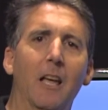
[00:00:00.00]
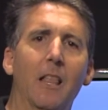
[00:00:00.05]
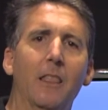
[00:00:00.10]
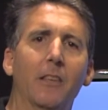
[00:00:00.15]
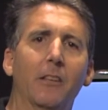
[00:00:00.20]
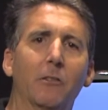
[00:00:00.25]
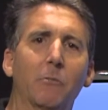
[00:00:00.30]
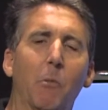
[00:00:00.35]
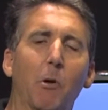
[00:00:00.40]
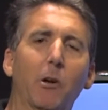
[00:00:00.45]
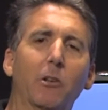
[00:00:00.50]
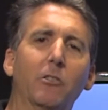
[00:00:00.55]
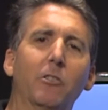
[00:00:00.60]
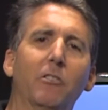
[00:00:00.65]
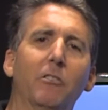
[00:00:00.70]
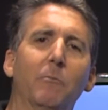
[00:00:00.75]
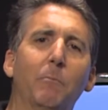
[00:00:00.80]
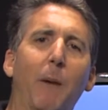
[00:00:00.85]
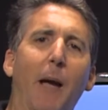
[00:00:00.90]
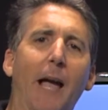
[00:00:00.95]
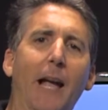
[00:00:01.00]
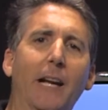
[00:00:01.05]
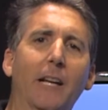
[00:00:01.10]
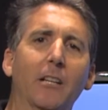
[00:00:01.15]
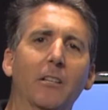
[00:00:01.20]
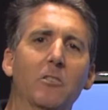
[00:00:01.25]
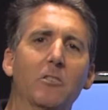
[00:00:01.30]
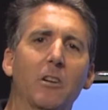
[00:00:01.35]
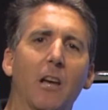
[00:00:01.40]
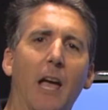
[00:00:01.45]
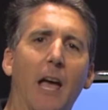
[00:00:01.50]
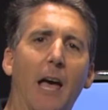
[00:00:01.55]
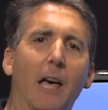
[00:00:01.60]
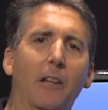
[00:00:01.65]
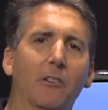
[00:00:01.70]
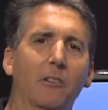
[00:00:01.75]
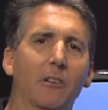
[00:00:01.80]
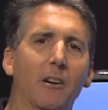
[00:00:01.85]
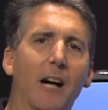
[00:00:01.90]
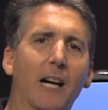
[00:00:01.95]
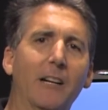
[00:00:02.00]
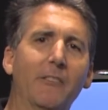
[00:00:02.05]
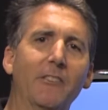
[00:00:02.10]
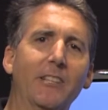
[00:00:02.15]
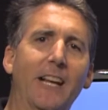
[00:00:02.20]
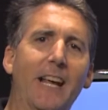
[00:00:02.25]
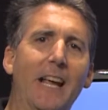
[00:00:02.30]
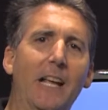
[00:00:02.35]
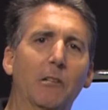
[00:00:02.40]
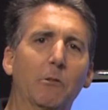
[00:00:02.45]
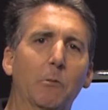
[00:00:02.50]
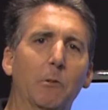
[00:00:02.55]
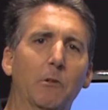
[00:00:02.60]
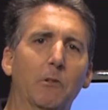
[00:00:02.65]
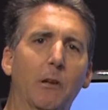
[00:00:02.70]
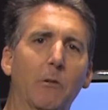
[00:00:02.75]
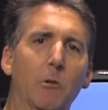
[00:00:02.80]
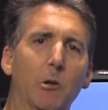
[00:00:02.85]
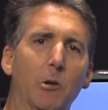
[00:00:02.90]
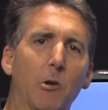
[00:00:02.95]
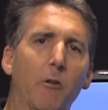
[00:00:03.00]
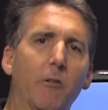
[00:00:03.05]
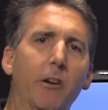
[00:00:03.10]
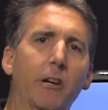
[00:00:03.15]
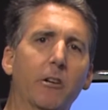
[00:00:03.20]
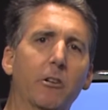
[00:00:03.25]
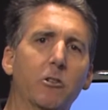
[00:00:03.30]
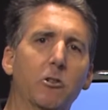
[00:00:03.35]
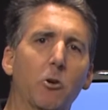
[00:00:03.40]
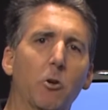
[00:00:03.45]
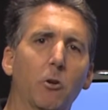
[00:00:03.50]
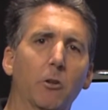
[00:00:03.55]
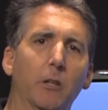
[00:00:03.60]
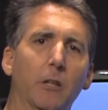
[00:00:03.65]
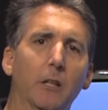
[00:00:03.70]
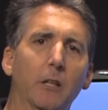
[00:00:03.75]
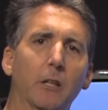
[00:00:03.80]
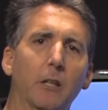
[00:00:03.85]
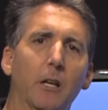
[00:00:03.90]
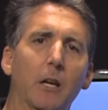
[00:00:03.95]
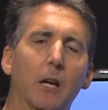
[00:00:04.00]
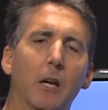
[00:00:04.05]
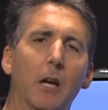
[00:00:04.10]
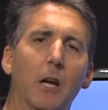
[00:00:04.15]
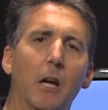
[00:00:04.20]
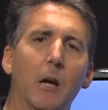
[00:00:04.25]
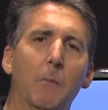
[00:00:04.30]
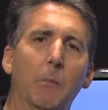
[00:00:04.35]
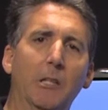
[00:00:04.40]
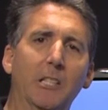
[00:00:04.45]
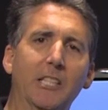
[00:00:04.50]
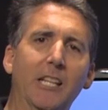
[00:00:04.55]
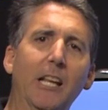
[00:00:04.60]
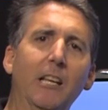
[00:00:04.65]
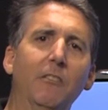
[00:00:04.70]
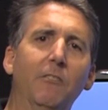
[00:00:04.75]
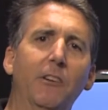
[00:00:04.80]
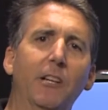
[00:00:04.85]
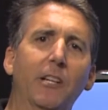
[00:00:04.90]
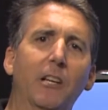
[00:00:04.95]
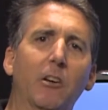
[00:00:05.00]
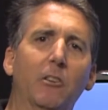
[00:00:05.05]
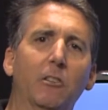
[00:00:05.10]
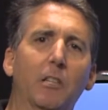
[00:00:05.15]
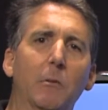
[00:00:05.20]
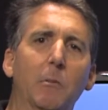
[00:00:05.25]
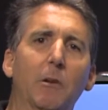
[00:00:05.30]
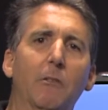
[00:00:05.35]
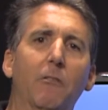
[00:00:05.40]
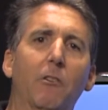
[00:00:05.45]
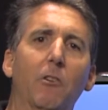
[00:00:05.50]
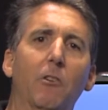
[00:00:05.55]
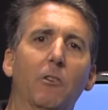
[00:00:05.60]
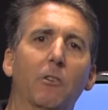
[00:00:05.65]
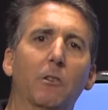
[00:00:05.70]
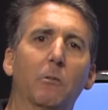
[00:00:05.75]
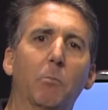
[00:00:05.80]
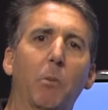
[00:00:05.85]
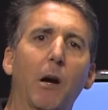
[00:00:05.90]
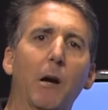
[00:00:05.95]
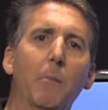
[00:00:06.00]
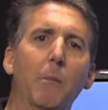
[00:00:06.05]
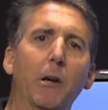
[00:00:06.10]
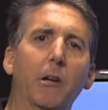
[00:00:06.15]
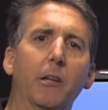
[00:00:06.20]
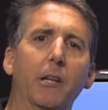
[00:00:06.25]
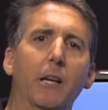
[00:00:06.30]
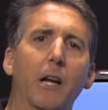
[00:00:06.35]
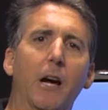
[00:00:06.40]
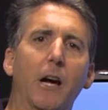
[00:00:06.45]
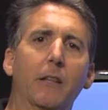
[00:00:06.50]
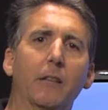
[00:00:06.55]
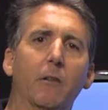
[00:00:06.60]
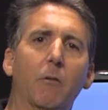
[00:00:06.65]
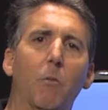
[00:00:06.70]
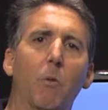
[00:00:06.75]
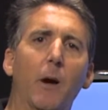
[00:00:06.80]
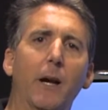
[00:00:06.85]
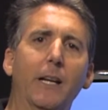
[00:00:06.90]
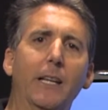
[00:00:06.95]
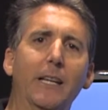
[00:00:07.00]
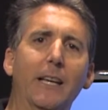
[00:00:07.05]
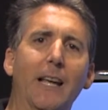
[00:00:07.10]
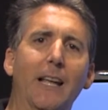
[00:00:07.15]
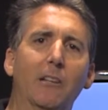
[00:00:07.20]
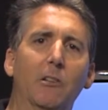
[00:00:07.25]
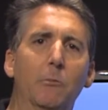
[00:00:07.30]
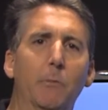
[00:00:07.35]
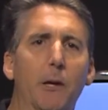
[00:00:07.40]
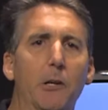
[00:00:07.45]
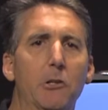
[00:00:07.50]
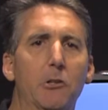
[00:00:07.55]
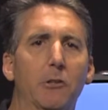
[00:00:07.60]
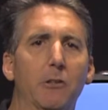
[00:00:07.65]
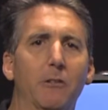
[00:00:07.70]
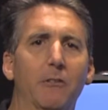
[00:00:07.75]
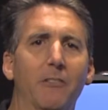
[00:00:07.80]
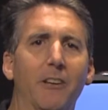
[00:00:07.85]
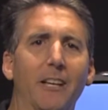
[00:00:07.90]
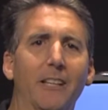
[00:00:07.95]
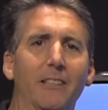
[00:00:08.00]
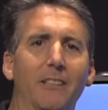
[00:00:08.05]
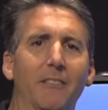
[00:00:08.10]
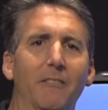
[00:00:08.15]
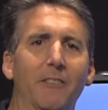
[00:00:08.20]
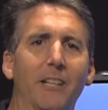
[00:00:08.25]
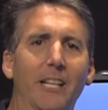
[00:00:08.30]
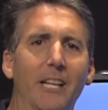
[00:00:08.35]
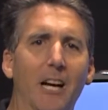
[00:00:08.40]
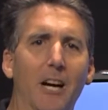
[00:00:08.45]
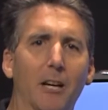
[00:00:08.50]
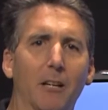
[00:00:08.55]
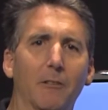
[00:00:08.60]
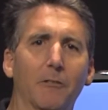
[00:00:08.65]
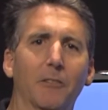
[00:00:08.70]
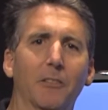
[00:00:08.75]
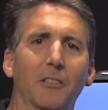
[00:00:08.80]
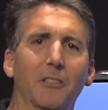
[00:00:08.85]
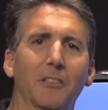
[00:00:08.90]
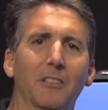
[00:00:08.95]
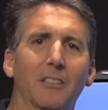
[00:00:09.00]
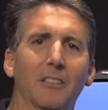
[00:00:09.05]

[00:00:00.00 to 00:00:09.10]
This Mark II package has a lot of enhancements that we'll go over here shortly, but today's video is going to be focused primarily on the wedding and special event videographer.